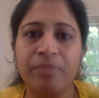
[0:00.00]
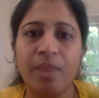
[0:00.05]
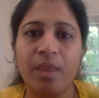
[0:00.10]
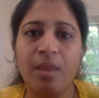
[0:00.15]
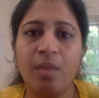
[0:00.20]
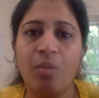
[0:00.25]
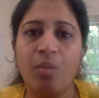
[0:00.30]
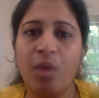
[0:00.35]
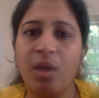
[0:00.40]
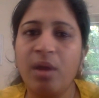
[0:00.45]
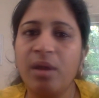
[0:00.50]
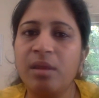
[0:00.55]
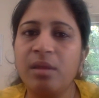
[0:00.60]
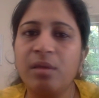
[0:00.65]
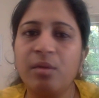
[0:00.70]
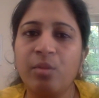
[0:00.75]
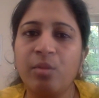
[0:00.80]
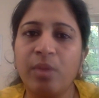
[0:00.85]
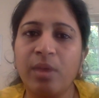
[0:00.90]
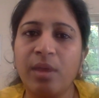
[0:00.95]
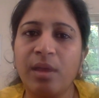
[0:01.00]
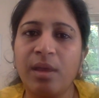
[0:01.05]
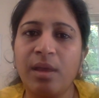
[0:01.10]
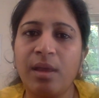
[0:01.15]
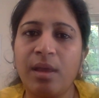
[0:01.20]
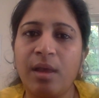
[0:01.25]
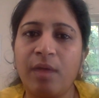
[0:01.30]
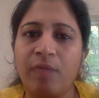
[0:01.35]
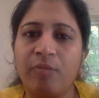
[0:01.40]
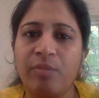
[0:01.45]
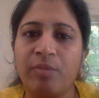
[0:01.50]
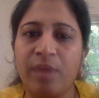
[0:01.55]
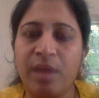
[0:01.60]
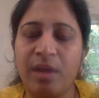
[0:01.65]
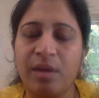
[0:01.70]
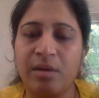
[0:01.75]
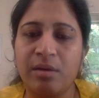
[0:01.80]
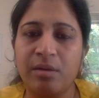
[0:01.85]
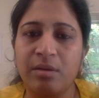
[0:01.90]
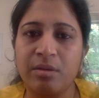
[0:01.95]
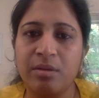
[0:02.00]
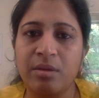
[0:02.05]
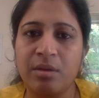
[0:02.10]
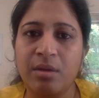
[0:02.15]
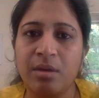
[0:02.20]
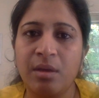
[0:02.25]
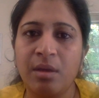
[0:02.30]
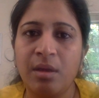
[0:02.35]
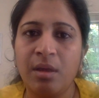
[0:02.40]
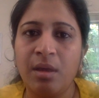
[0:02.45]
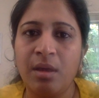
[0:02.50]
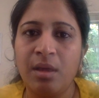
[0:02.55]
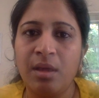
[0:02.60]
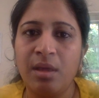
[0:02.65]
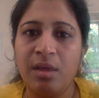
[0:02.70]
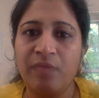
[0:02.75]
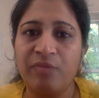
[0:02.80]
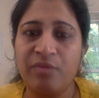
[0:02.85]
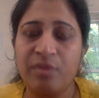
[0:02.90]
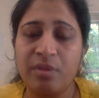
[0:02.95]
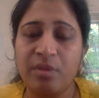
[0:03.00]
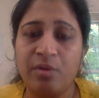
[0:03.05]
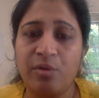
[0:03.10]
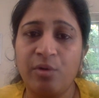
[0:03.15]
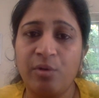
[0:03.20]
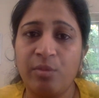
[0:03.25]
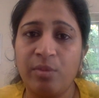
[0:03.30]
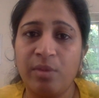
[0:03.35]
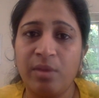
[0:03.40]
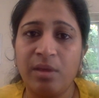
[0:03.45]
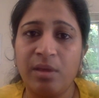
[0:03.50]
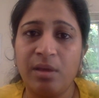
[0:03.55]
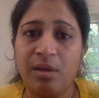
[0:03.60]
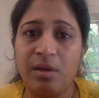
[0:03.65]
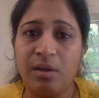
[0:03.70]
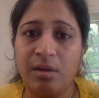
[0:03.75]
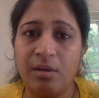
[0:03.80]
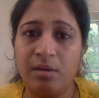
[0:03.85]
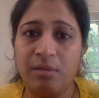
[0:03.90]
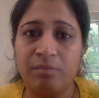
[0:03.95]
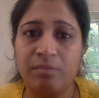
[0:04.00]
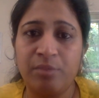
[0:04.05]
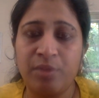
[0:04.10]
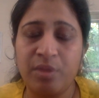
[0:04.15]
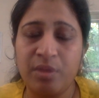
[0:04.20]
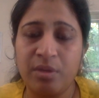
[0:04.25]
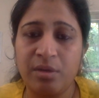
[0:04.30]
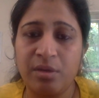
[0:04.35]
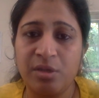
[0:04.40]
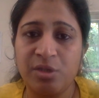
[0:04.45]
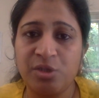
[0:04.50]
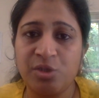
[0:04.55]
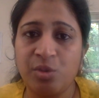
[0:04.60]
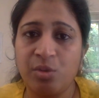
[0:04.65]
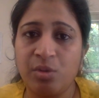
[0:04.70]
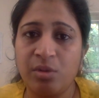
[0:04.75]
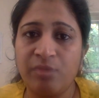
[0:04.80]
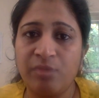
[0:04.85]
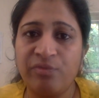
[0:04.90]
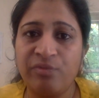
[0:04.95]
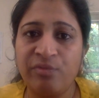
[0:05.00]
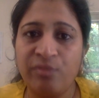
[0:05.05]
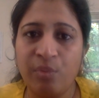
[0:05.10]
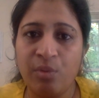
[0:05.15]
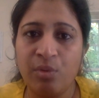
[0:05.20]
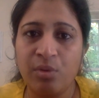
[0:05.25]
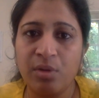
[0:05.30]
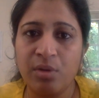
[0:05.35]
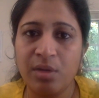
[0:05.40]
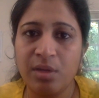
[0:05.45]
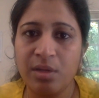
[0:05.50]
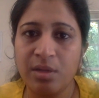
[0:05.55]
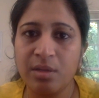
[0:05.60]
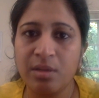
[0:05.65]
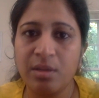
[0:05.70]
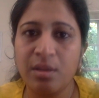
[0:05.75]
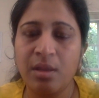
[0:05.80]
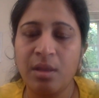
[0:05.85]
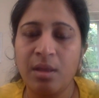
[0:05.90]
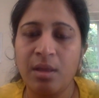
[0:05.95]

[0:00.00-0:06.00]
One other way I've practiced if it's going to be a presentation over the phone, is